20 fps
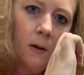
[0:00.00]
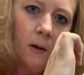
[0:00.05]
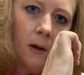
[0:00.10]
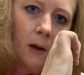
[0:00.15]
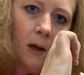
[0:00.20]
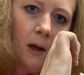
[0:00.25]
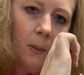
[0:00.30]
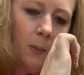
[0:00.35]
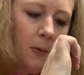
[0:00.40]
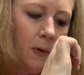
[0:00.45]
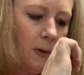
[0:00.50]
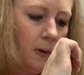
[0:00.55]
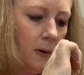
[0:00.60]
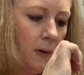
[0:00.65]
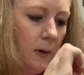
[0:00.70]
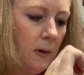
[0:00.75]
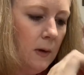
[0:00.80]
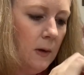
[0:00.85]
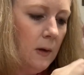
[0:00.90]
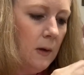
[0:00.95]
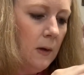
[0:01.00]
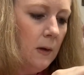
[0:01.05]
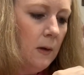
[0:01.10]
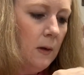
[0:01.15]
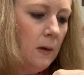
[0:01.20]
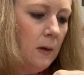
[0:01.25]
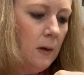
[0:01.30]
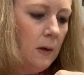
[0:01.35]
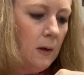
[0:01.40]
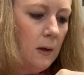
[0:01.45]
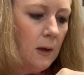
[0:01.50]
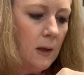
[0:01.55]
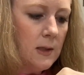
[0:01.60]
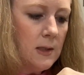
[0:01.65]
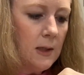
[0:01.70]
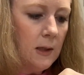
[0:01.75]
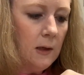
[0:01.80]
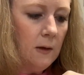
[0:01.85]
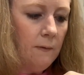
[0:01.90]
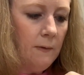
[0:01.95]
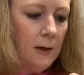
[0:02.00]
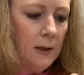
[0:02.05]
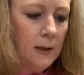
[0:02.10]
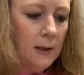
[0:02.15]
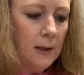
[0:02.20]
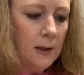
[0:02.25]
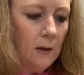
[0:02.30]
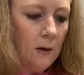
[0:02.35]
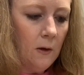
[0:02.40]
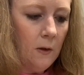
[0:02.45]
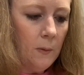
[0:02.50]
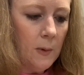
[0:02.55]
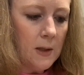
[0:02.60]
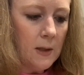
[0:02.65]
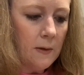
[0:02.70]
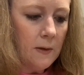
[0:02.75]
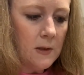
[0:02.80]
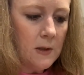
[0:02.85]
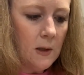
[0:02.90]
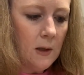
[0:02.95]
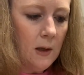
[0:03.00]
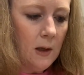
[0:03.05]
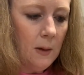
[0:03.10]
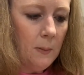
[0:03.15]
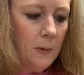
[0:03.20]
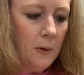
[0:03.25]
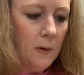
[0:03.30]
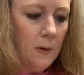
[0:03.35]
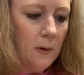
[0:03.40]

up until you finally get all the way to the top,